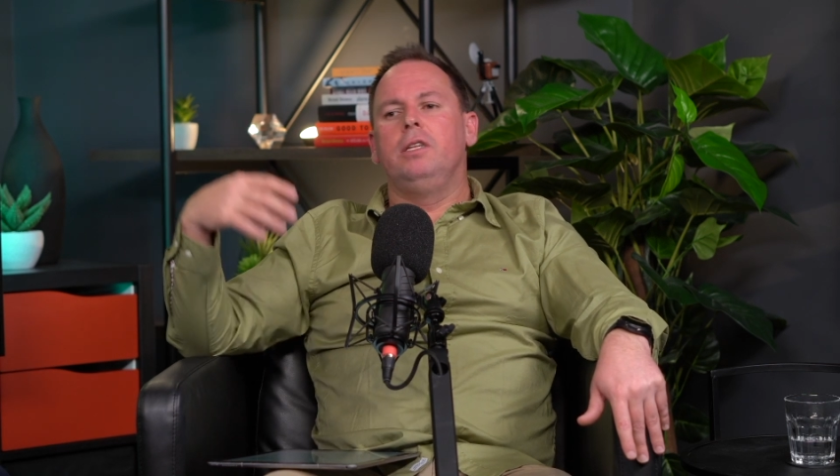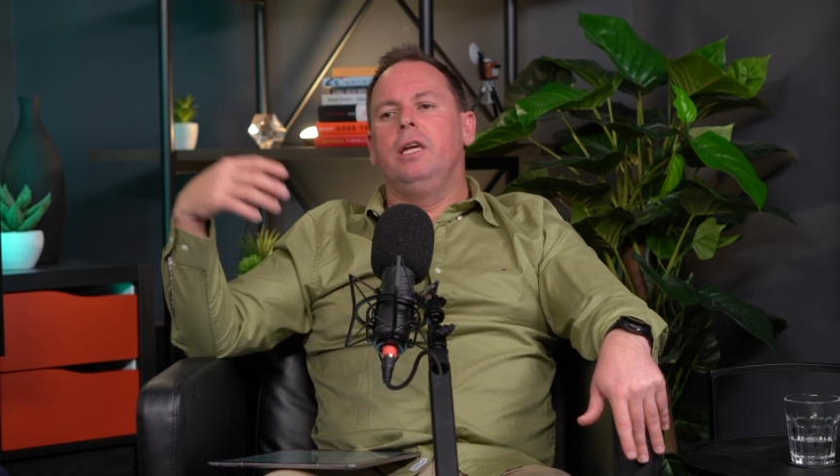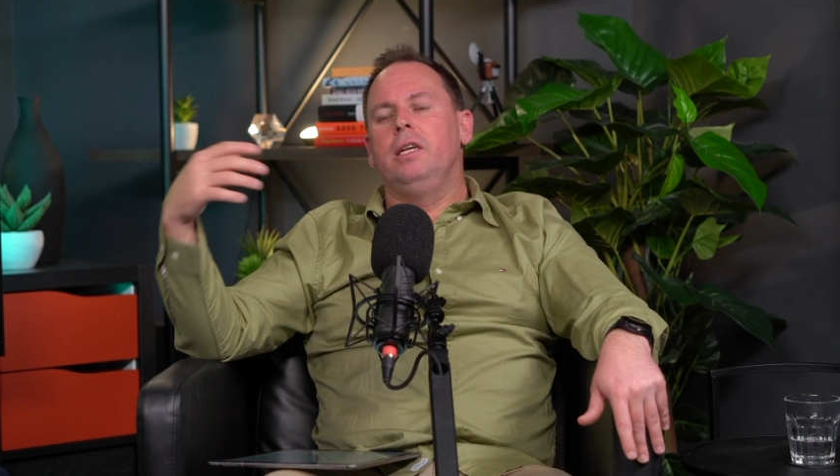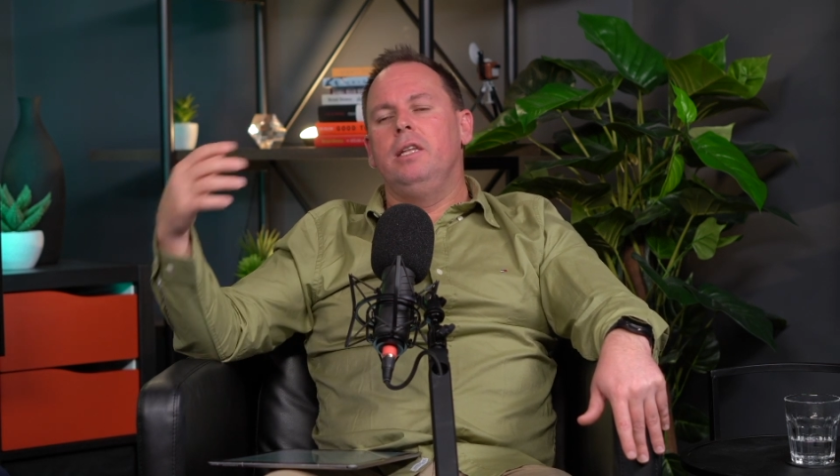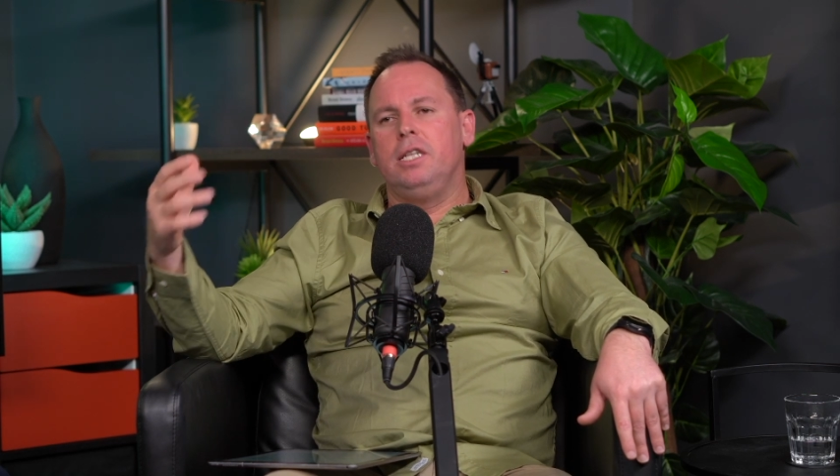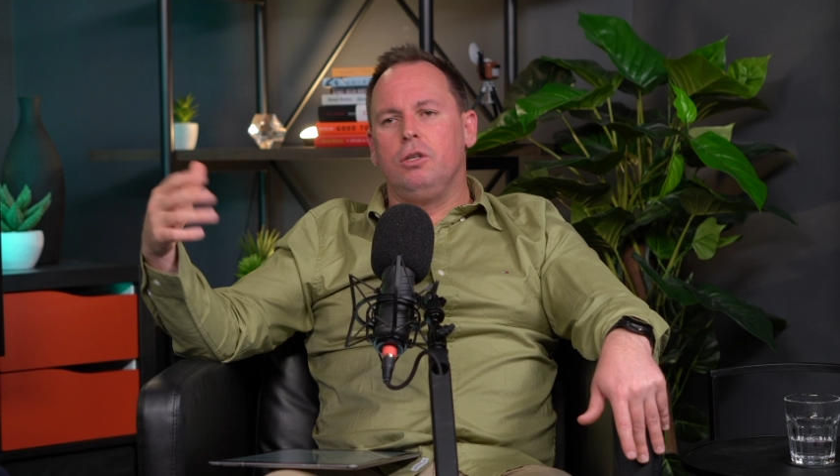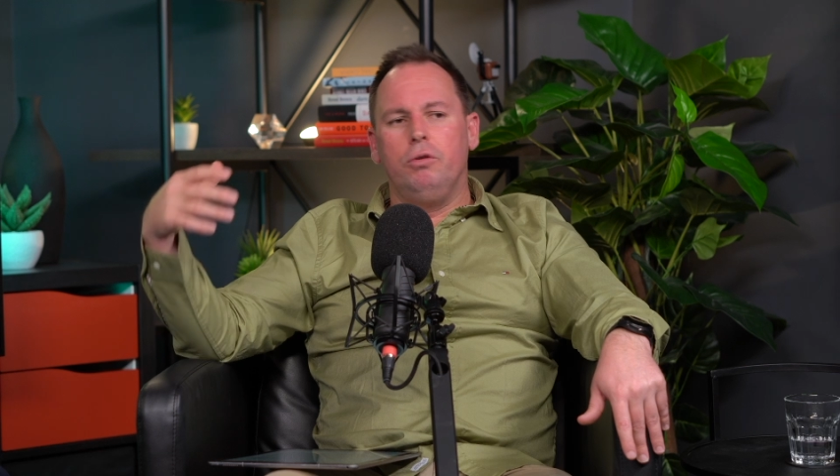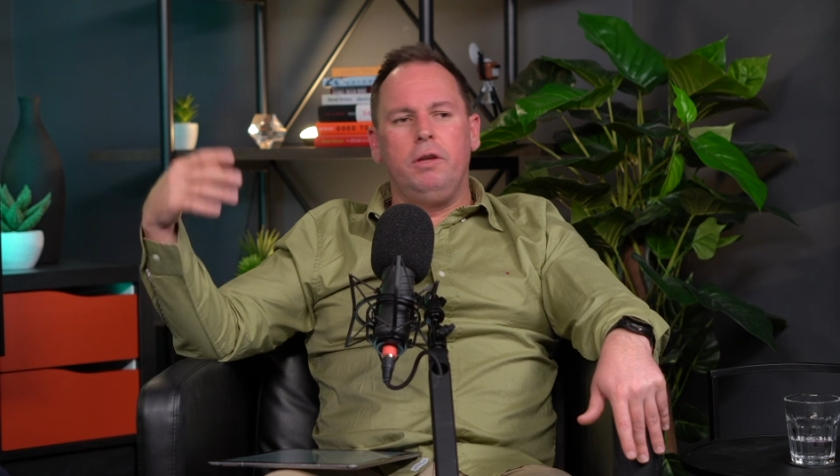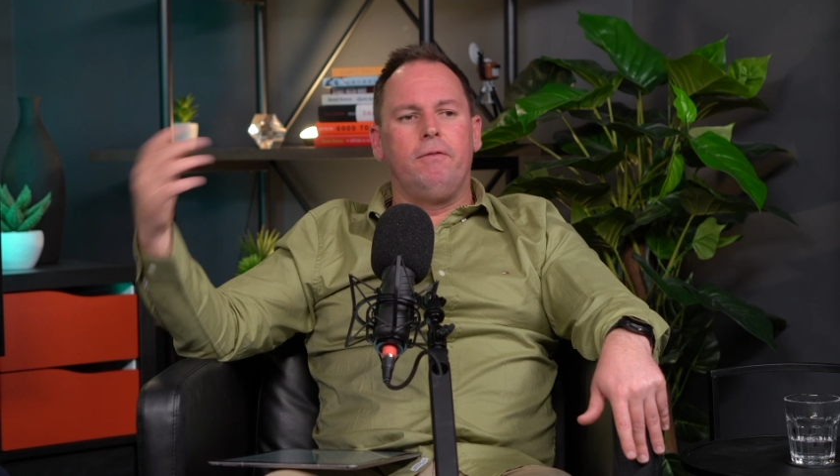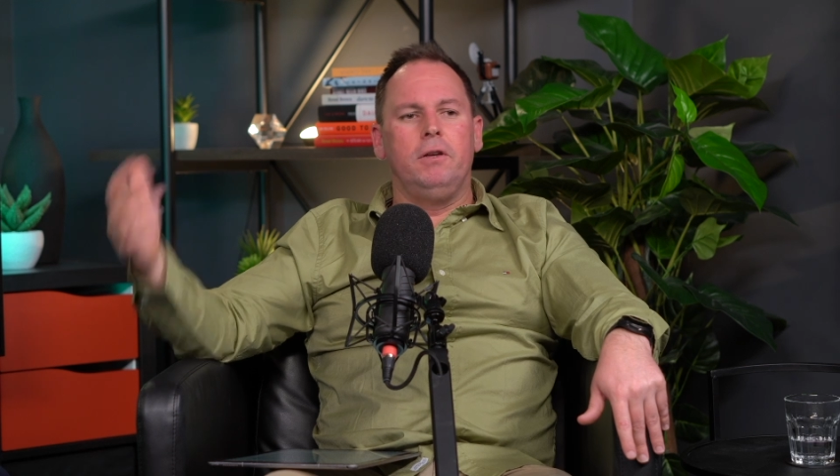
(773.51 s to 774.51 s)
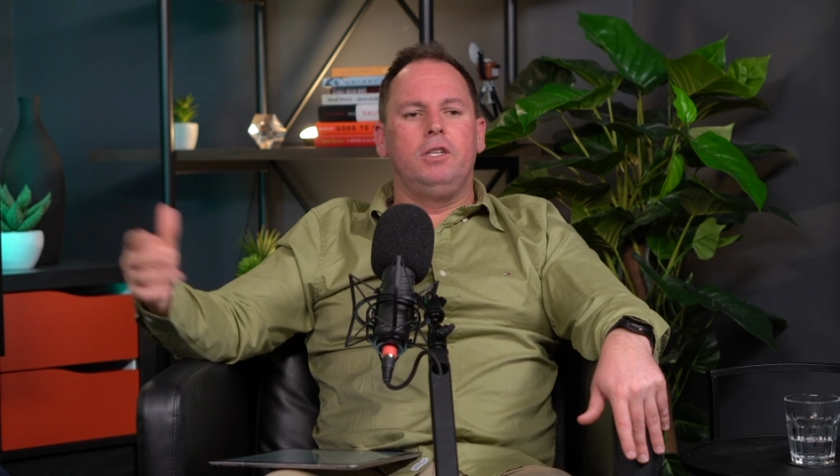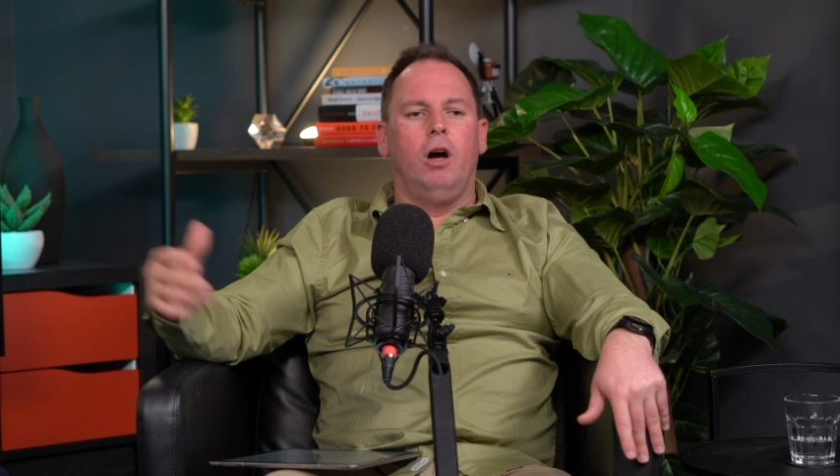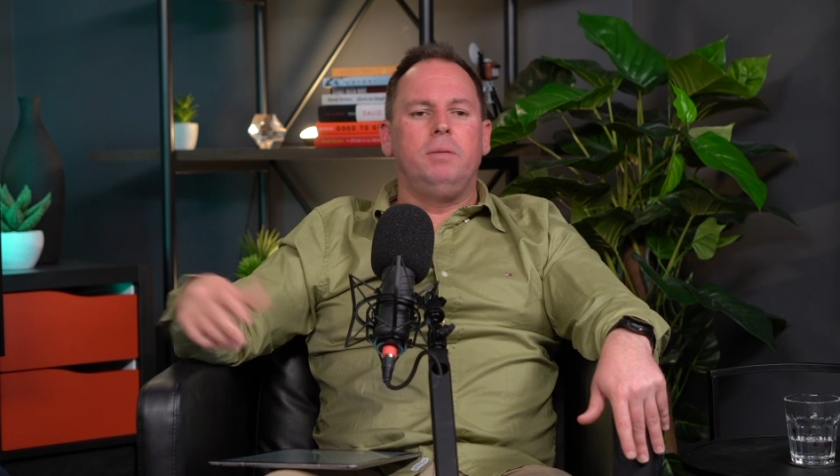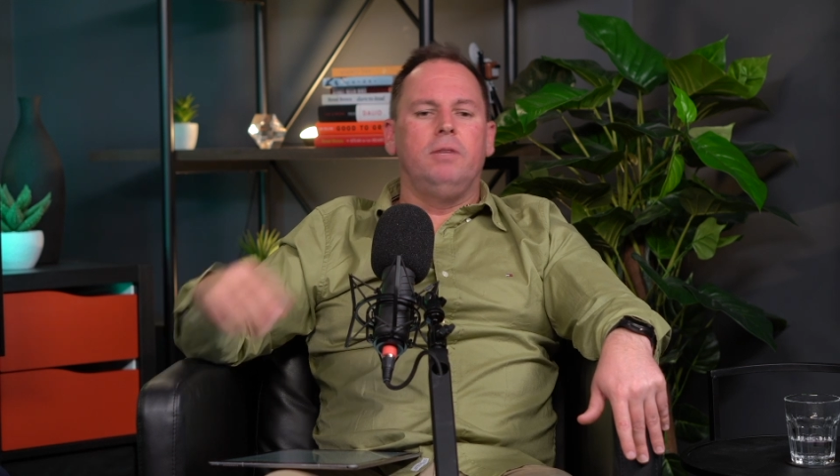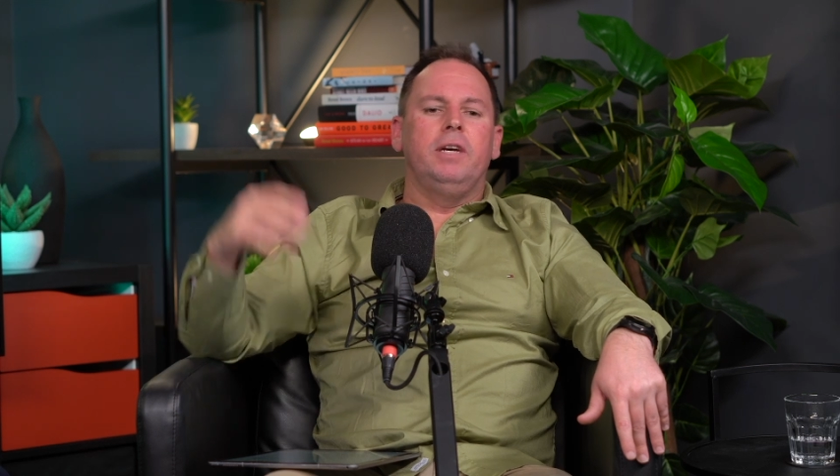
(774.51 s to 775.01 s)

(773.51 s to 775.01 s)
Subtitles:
There's all different types